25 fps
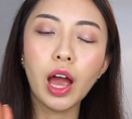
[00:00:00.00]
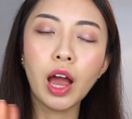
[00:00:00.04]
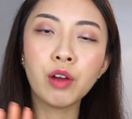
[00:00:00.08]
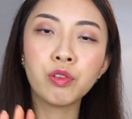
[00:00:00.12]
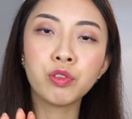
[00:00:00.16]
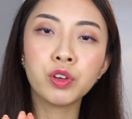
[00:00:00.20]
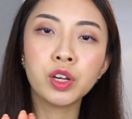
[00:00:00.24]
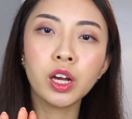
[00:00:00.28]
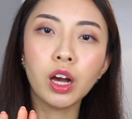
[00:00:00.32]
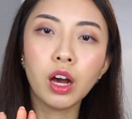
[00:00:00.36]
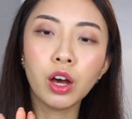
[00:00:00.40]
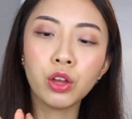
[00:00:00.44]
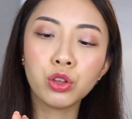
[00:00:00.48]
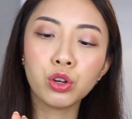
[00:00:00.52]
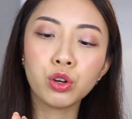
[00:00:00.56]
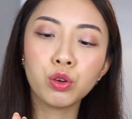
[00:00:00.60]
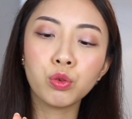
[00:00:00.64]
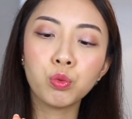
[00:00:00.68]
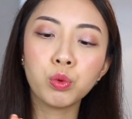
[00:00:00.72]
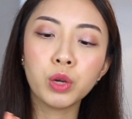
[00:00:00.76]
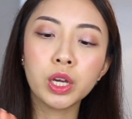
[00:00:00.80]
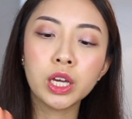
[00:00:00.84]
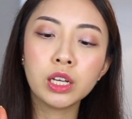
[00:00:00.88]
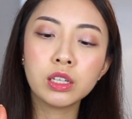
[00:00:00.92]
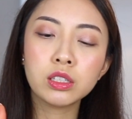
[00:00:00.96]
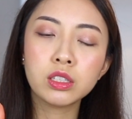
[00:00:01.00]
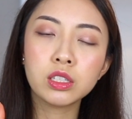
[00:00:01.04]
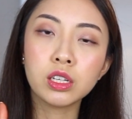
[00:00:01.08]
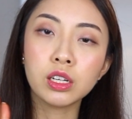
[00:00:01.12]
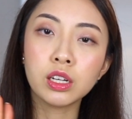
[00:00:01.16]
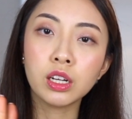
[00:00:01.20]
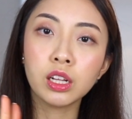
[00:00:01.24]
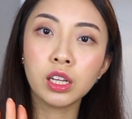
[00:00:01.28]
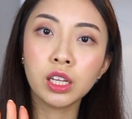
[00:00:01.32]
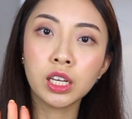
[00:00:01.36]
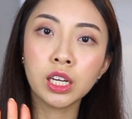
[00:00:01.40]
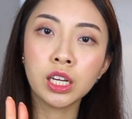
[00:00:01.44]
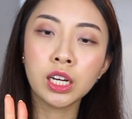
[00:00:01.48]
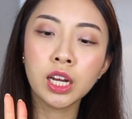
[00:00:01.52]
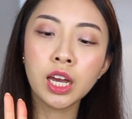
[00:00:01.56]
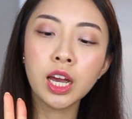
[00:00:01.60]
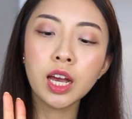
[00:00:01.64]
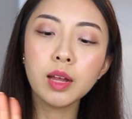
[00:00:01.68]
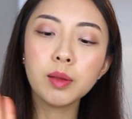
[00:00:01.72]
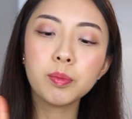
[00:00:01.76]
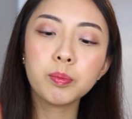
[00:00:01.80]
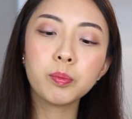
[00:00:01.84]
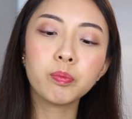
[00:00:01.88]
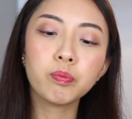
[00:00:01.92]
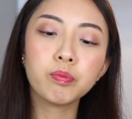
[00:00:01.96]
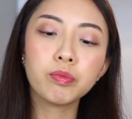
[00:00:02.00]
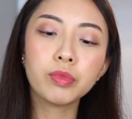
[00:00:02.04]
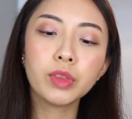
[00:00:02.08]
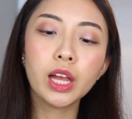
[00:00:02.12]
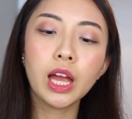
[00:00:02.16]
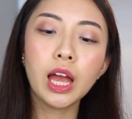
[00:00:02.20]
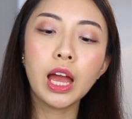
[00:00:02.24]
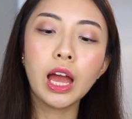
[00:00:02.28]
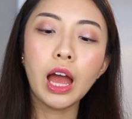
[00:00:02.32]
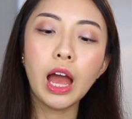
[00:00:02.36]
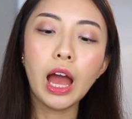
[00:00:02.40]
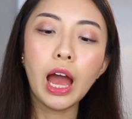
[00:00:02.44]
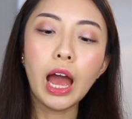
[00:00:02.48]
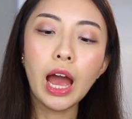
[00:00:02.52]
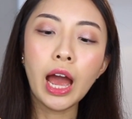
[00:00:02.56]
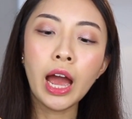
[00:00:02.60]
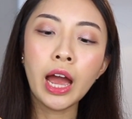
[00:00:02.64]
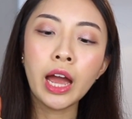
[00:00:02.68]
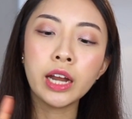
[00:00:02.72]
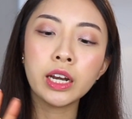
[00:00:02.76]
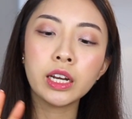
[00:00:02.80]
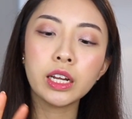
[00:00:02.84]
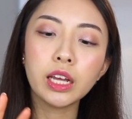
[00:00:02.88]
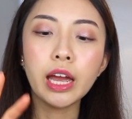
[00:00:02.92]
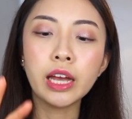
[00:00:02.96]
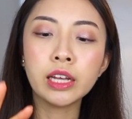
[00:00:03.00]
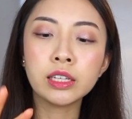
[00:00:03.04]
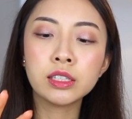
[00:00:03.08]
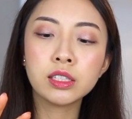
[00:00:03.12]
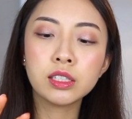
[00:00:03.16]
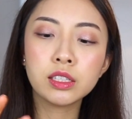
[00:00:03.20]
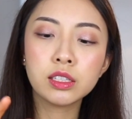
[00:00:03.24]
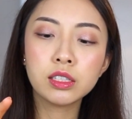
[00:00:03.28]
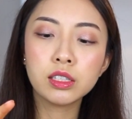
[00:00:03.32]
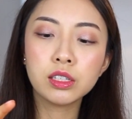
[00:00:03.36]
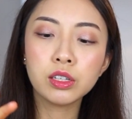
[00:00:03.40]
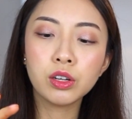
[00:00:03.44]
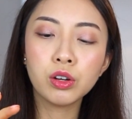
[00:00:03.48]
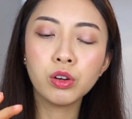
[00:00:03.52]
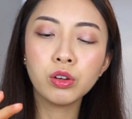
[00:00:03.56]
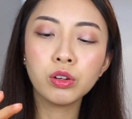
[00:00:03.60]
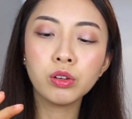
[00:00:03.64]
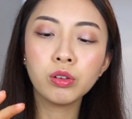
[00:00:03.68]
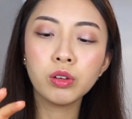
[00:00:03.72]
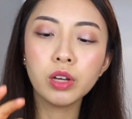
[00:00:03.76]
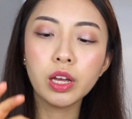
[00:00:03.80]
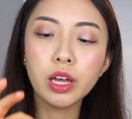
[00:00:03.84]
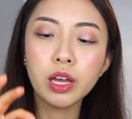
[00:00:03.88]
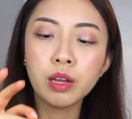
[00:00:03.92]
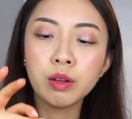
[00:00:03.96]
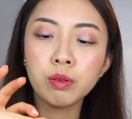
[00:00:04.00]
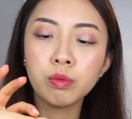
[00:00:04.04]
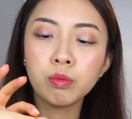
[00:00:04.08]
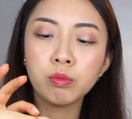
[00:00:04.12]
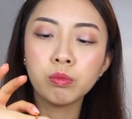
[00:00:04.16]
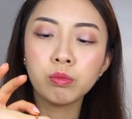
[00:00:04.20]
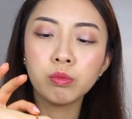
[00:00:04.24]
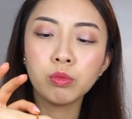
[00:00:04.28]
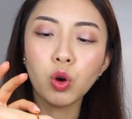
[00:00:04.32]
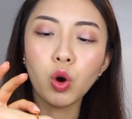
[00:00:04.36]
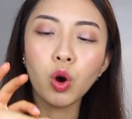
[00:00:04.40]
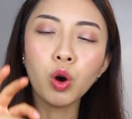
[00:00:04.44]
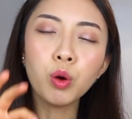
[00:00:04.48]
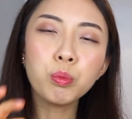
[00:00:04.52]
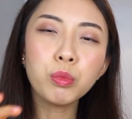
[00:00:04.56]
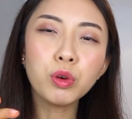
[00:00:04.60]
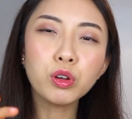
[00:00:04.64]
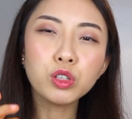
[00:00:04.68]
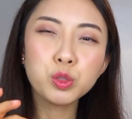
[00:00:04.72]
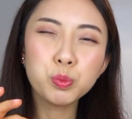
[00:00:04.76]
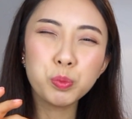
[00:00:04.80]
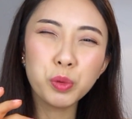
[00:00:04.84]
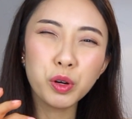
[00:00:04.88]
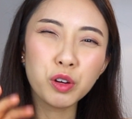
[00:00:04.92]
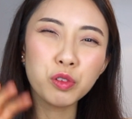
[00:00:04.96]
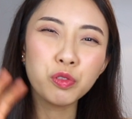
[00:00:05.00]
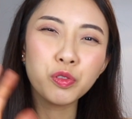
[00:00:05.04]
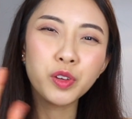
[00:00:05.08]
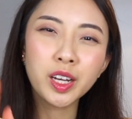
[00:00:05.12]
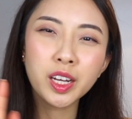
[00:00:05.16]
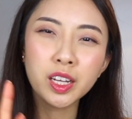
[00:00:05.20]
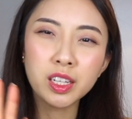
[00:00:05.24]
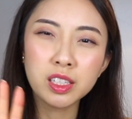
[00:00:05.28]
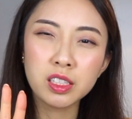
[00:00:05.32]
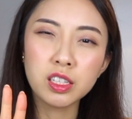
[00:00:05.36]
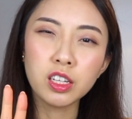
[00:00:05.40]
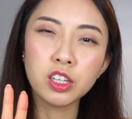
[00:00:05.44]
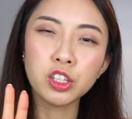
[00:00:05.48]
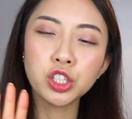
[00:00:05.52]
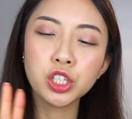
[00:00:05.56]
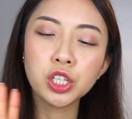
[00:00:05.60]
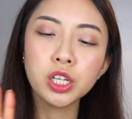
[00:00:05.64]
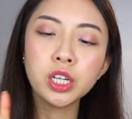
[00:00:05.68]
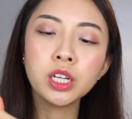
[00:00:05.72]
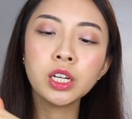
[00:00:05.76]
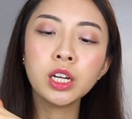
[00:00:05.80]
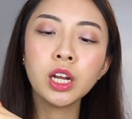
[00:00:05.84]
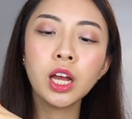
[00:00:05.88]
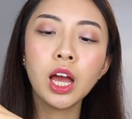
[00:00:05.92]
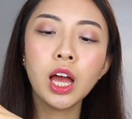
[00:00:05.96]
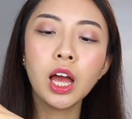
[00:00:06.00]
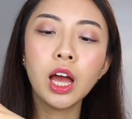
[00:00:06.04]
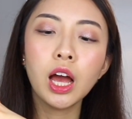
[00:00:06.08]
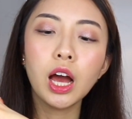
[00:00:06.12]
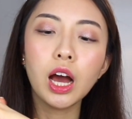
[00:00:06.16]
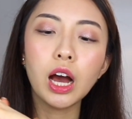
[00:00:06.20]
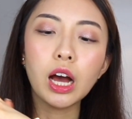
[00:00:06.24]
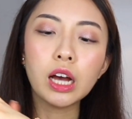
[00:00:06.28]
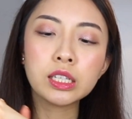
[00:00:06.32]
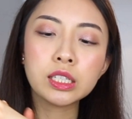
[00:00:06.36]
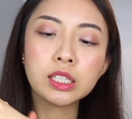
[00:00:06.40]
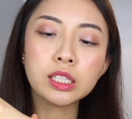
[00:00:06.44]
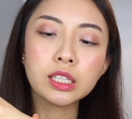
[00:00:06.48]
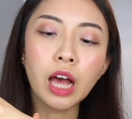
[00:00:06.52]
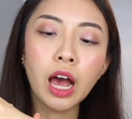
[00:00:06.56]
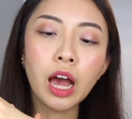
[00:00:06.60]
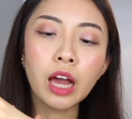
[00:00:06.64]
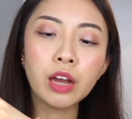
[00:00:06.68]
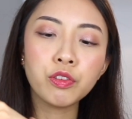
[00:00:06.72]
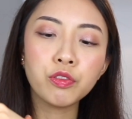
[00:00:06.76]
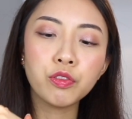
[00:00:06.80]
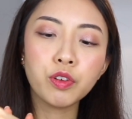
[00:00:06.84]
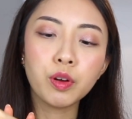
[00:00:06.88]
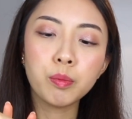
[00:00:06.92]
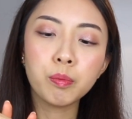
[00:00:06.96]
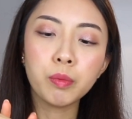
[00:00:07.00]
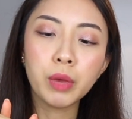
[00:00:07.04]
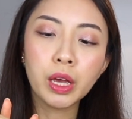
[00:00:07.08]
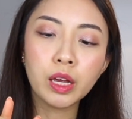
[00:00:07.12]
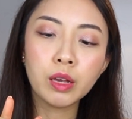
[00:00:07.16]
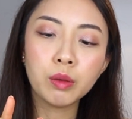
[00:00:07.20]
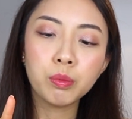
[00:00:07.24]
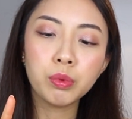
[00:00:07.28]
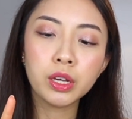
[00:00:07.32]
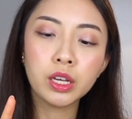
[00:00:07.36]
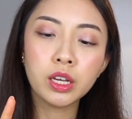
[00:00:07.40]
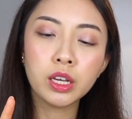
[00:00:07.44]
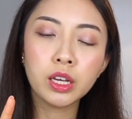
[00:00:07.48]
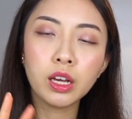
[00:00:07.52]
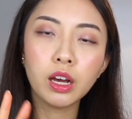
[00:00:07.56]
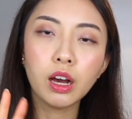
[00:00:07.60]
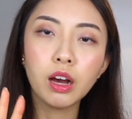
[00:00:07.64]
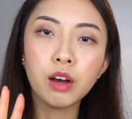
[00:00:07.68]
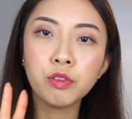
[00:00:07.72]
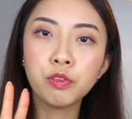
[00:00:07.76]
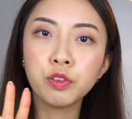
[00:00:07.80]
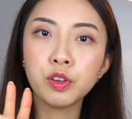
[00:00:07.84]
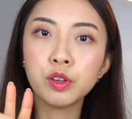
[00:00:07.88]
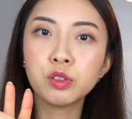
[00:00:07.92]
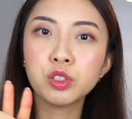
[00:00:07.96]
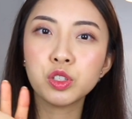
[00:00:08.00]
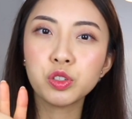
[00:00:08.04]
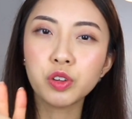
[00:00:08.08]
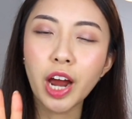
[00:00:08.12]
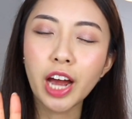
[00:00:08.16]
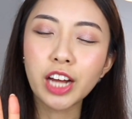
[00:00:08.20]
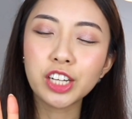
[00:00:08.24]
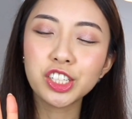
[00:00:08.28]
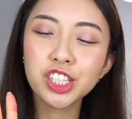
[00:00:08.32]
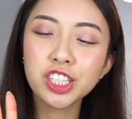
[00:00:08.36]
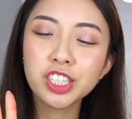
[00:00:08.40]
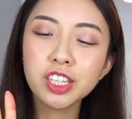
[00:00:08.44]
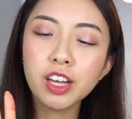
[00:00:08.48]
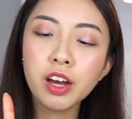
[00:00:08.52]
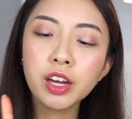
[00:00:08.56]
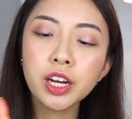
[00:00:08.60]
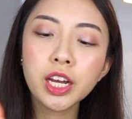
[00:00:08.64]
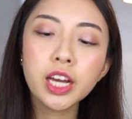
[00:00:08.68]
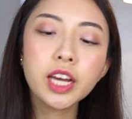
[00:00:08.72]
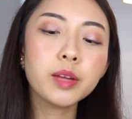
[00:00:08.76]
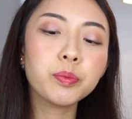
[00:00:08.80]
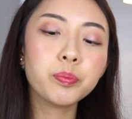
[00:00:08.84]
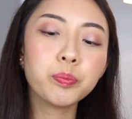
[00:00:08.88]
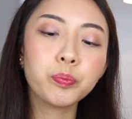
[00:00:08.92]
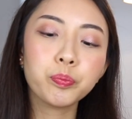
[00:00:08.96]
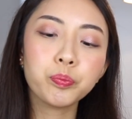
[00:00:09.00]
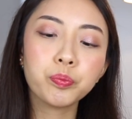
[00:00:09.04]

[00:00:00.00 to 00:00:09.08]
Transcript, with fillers: every other week to clean it. And it's still in almost perfect condition, aside from maybe a few scratches on it.